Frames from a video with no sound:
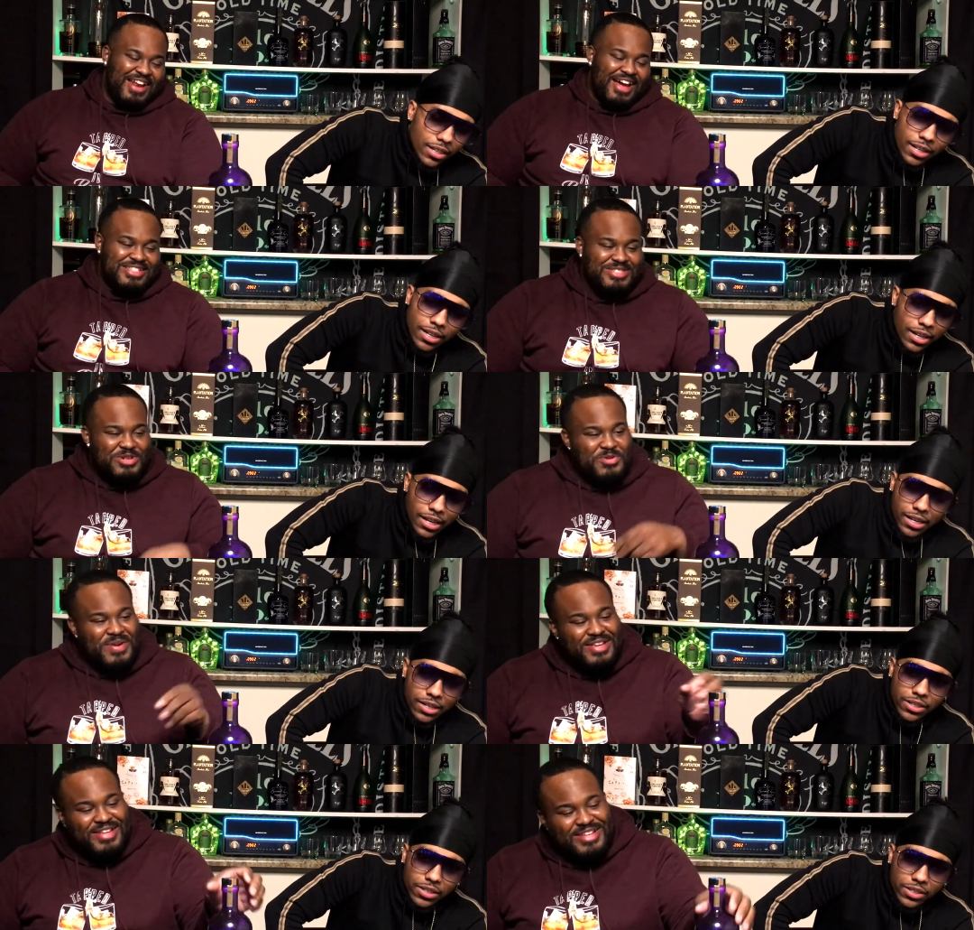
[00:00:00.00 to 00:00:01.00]
Speaker 1: like Snoop,
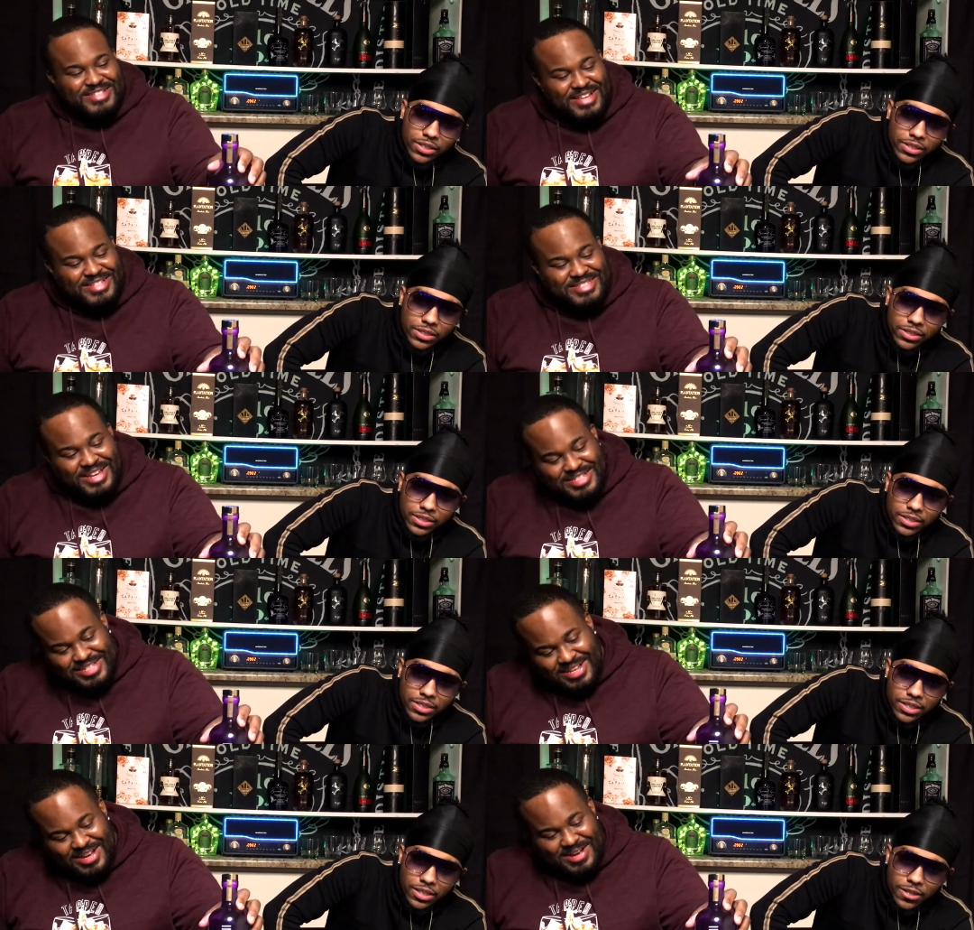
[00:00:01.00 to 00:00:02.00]
it, it, it's
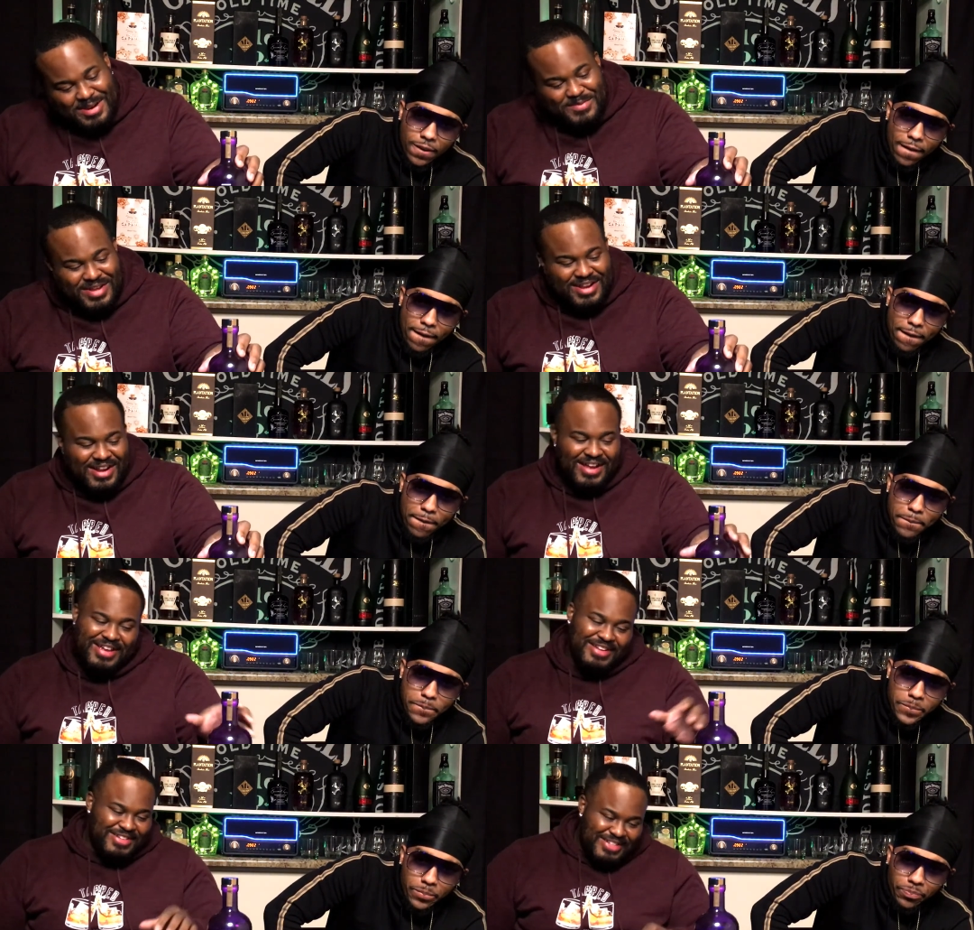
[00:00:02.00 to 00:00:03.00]
decent, cup, but it
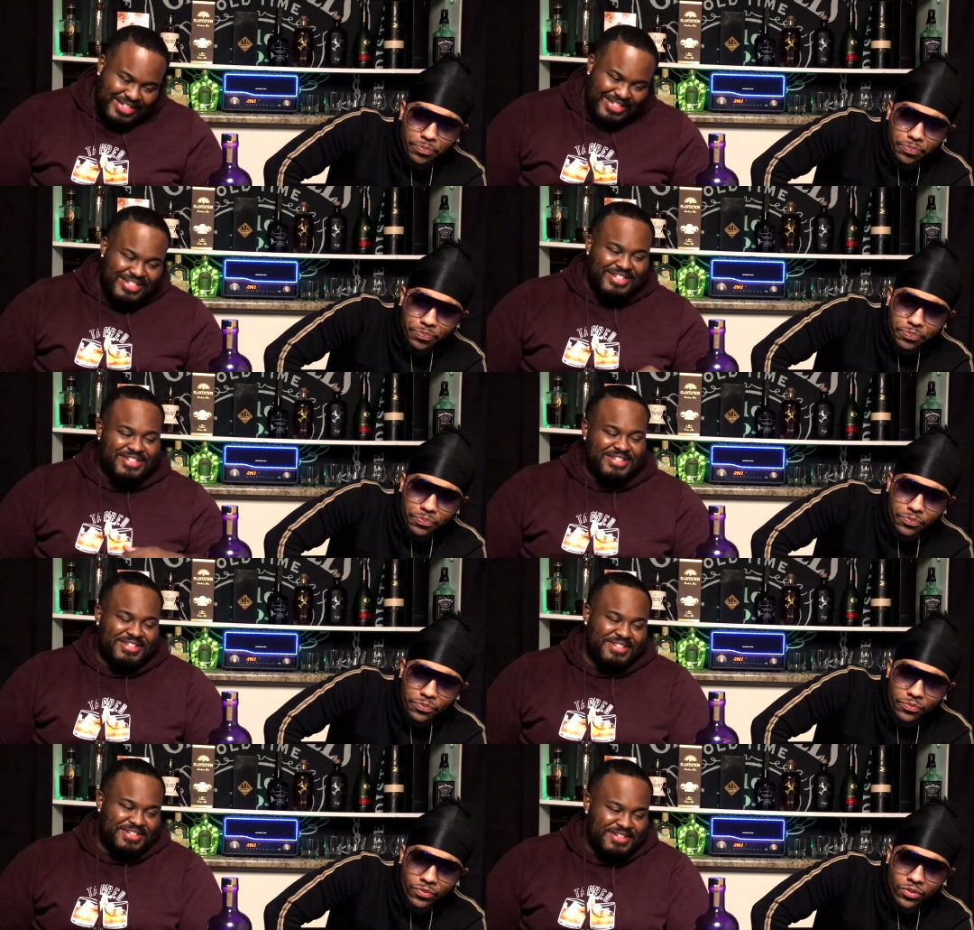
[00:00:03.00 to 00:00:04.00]
ain't. Eh.
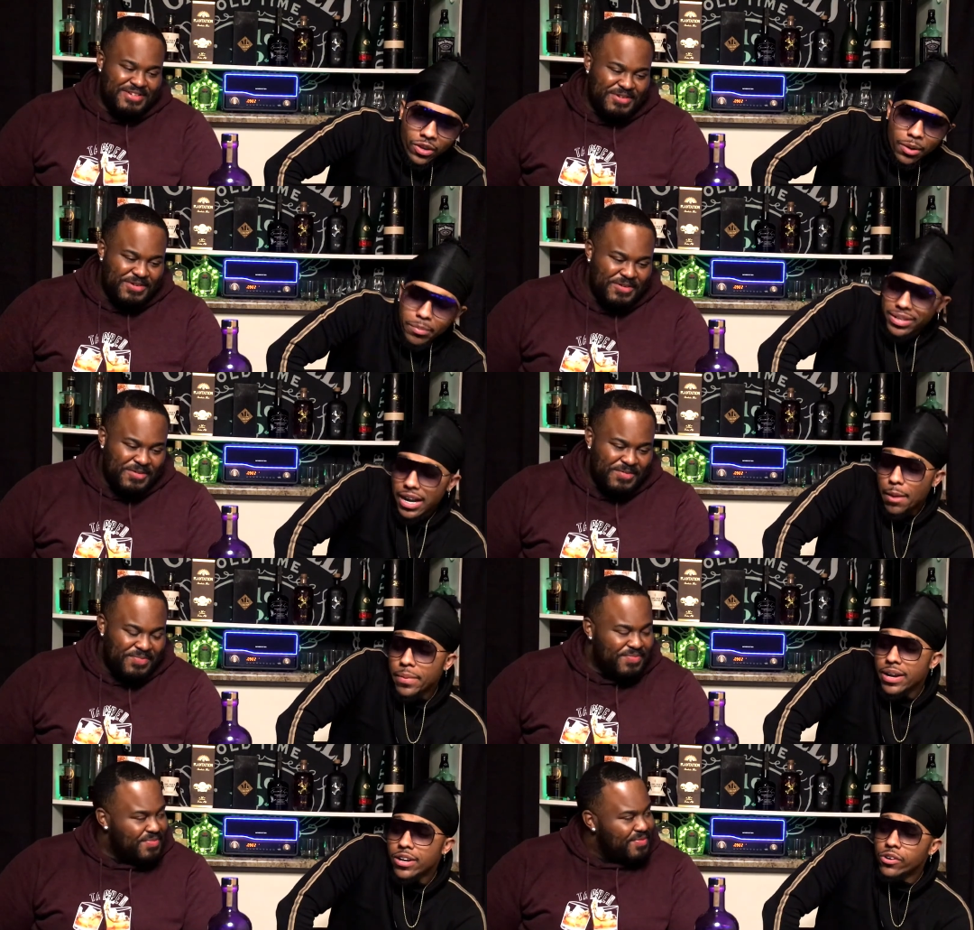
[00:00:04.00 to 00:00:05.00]
Speaker 2: But I
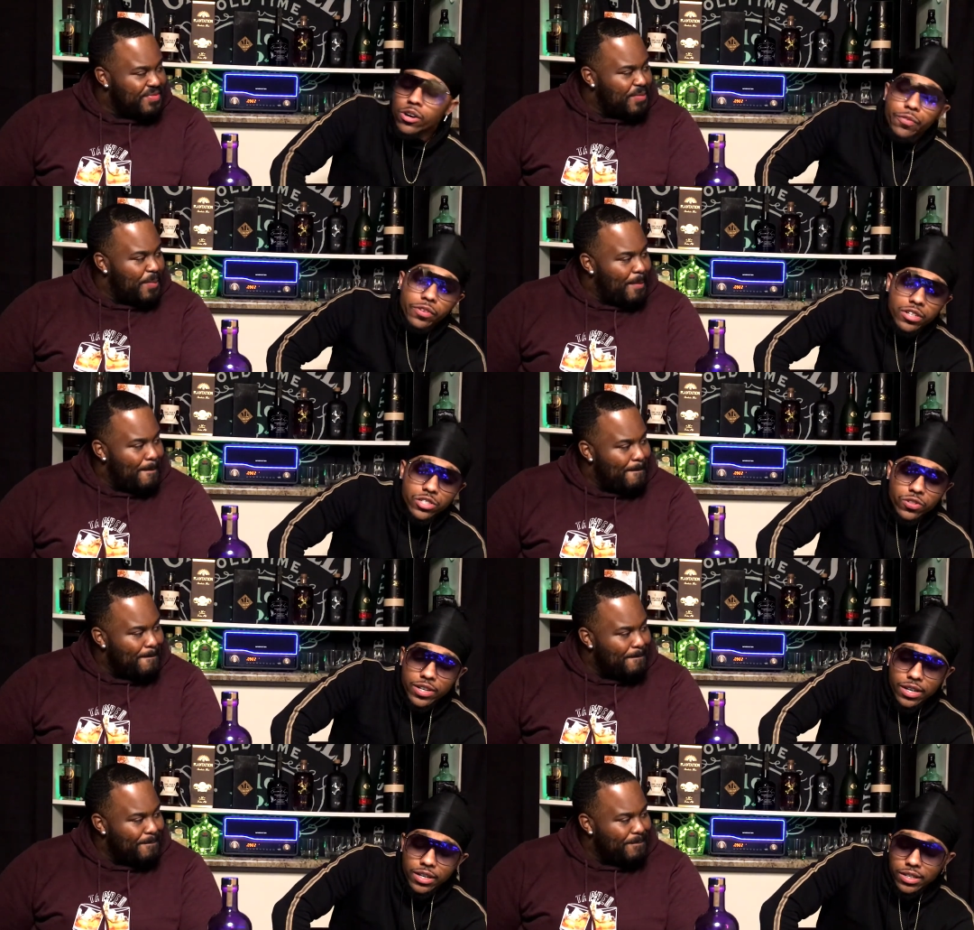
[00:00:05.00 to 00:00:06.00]
mean, you know, for the
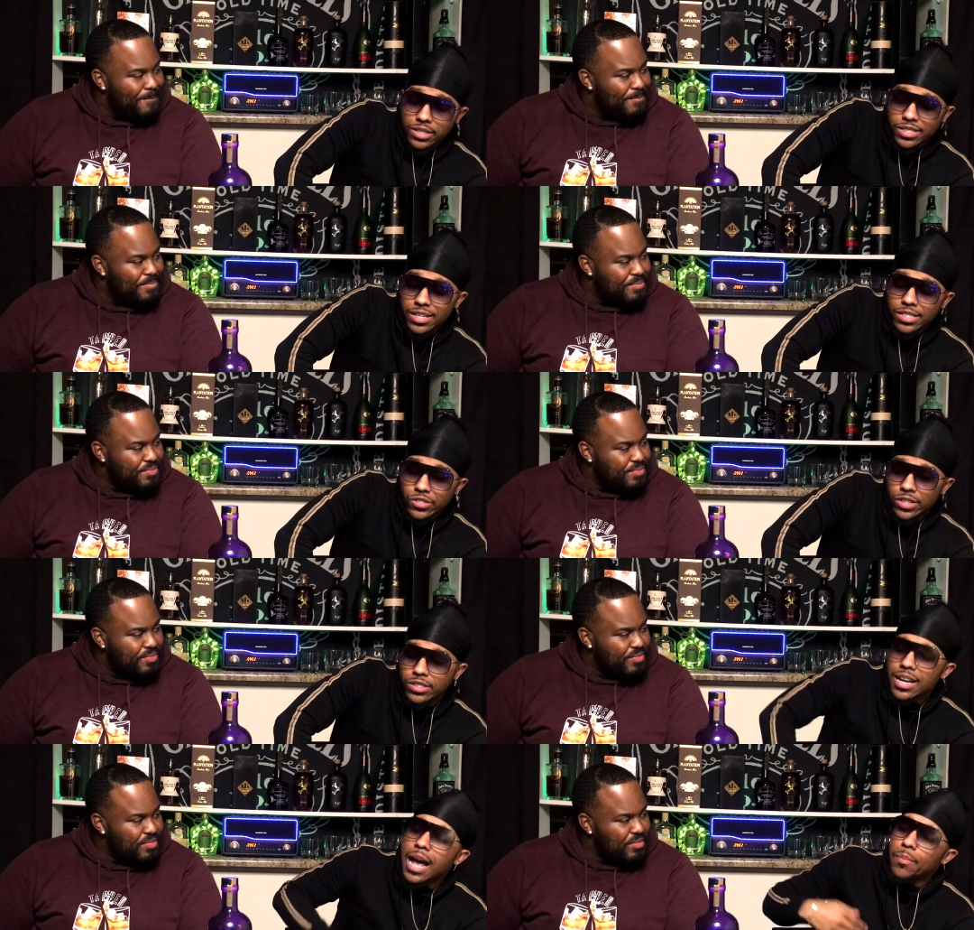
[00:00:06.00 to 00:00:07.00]
drink, uh, the gin
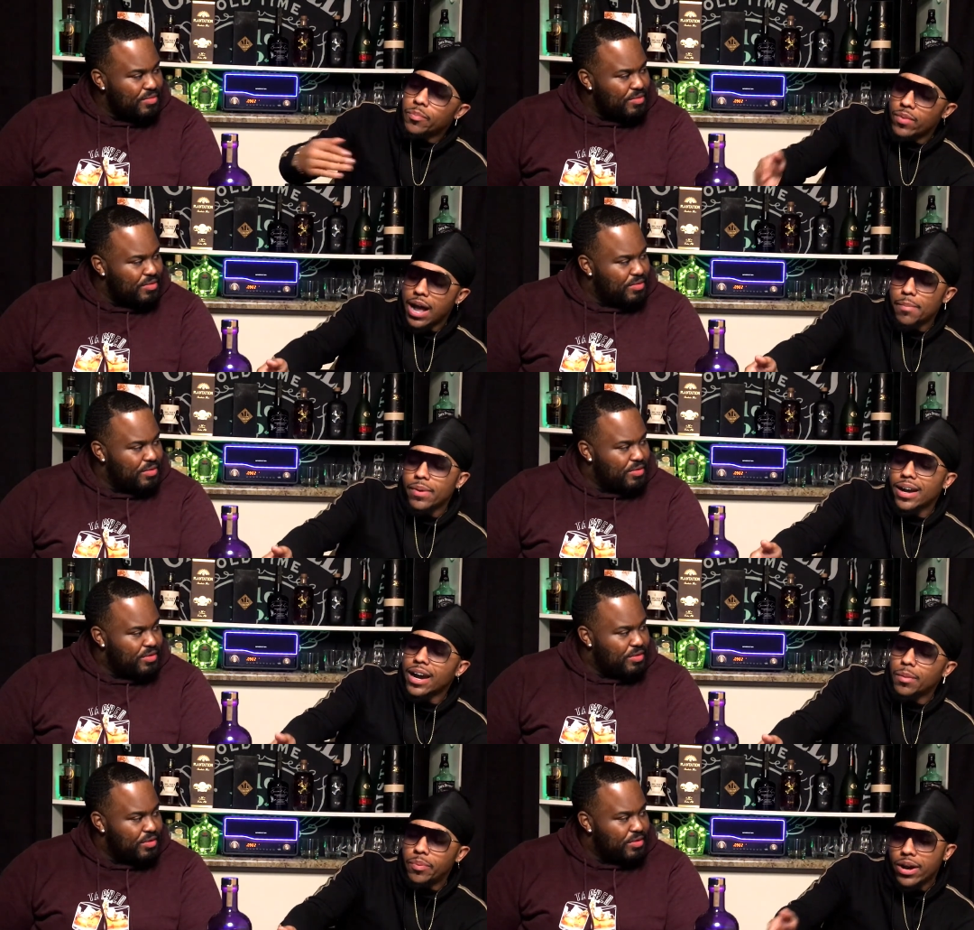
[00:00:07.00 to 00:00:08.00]
drinkers, I I'm, I
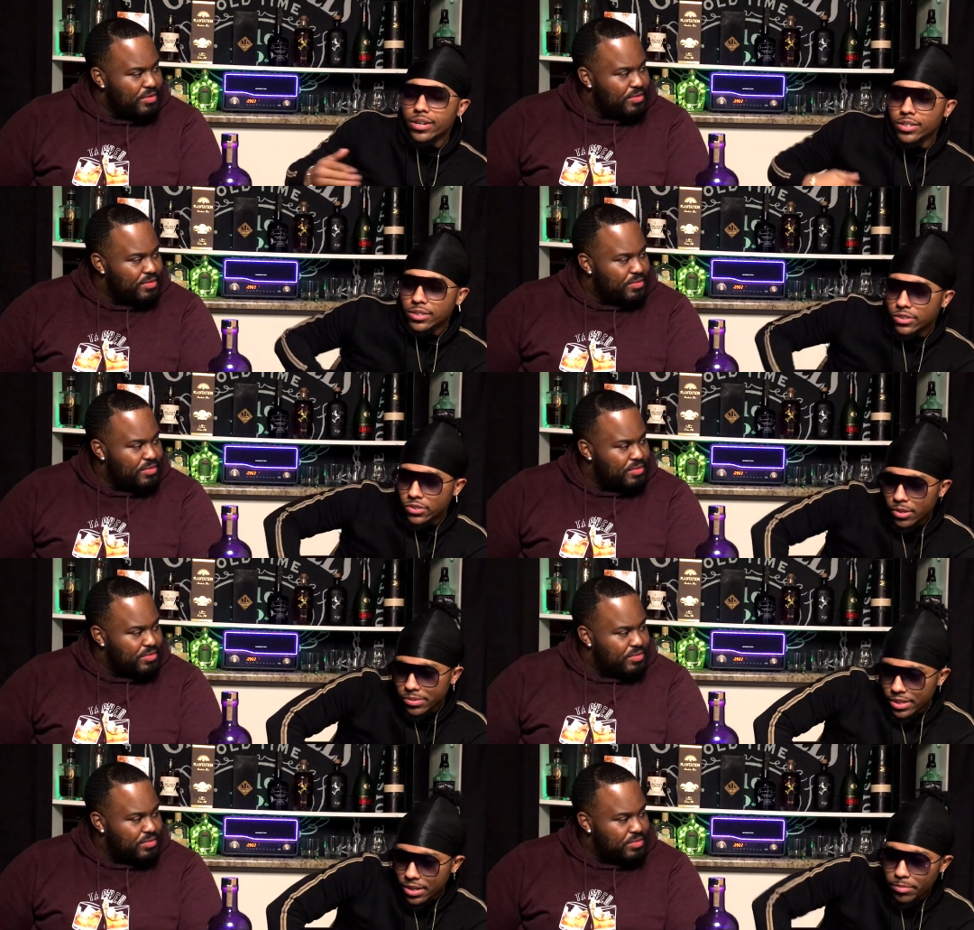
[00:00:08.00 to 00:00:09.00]
got a partner, you know what I'm
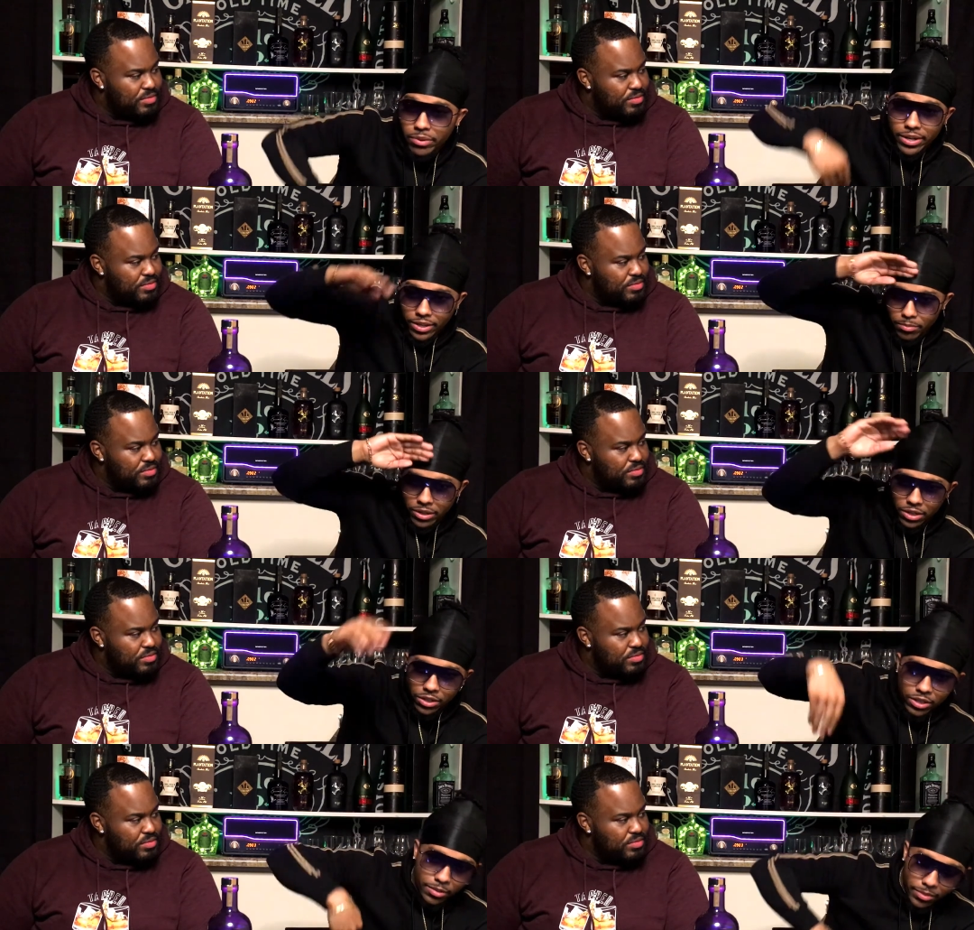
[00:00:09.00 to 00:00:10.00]
saying, buddy, buddy
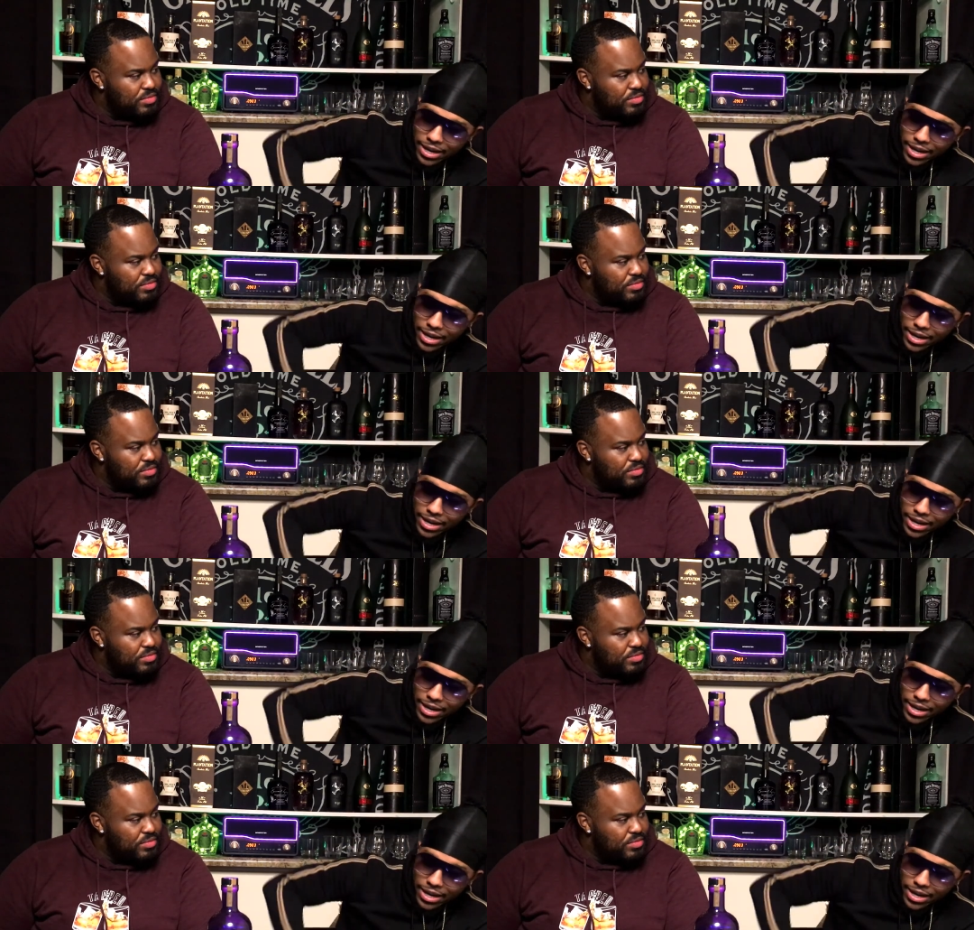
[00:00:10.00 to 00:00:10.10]
love my